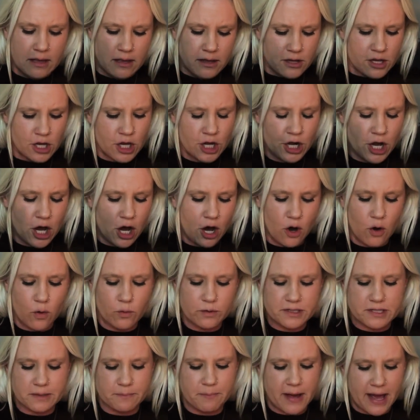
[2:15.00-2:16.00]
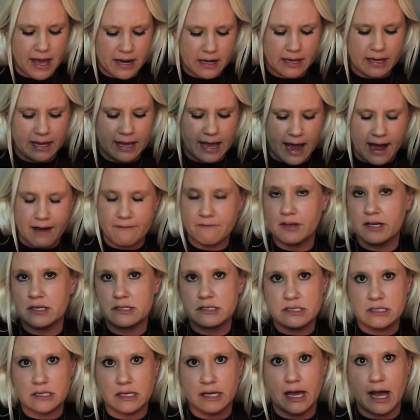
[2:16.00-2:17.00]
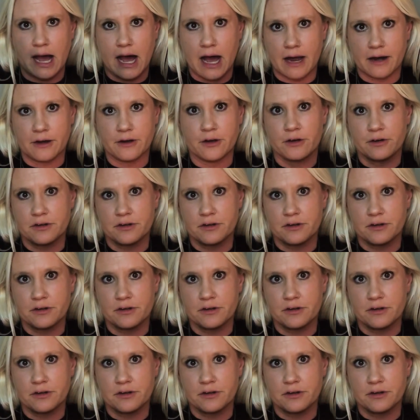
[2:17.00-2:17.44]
You know, depending obviously on